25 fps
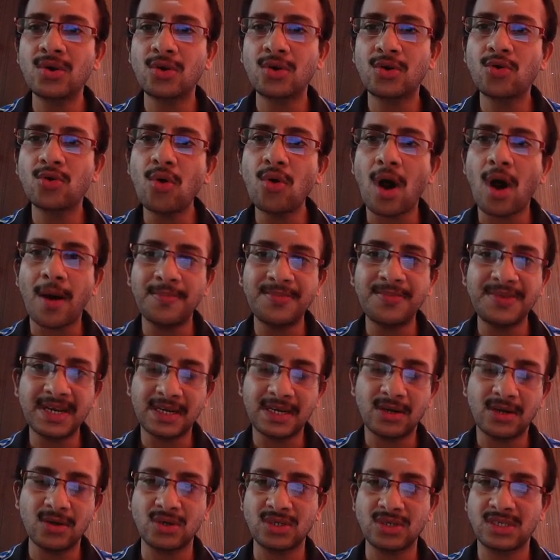two
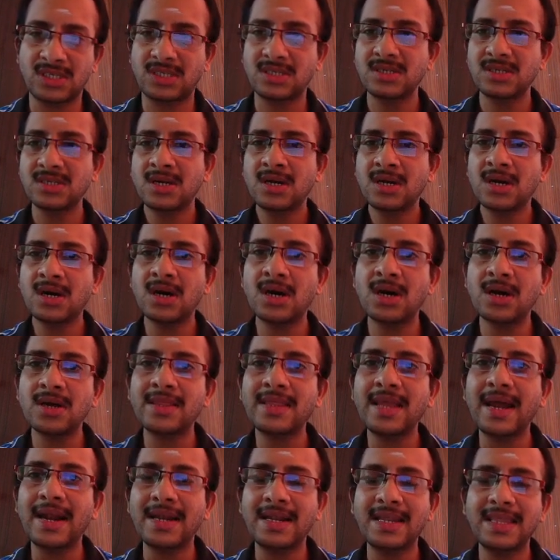objectives
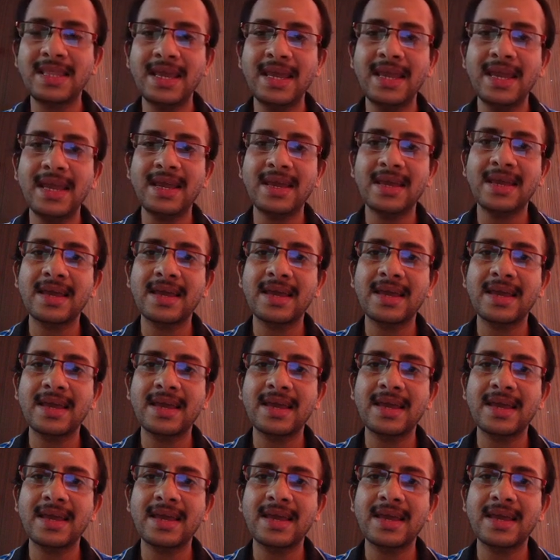that the